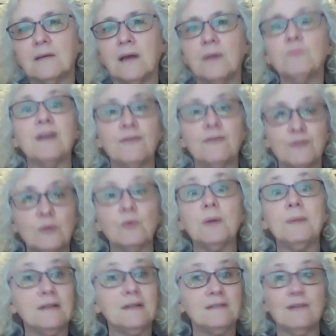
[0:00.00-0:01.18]
I definitely would have
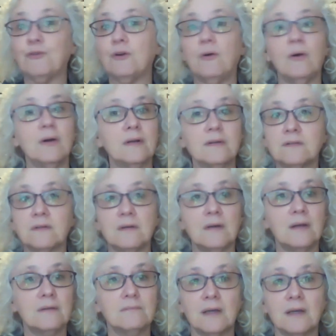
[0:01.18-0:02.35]
been a different artist.
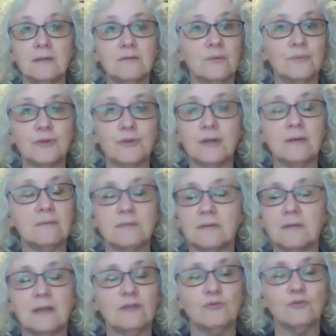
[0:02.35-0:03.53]
I don't think the
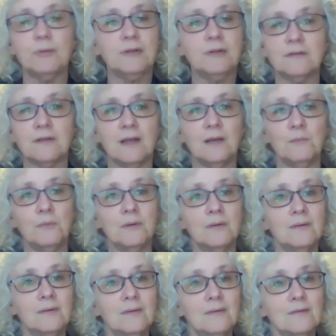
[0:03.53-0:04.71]
things would have been the same.
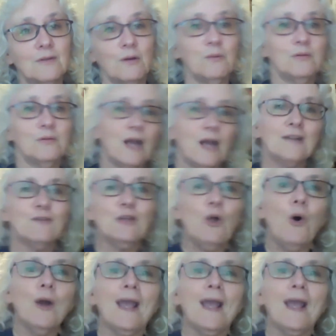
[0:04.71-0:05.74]
So kind of a long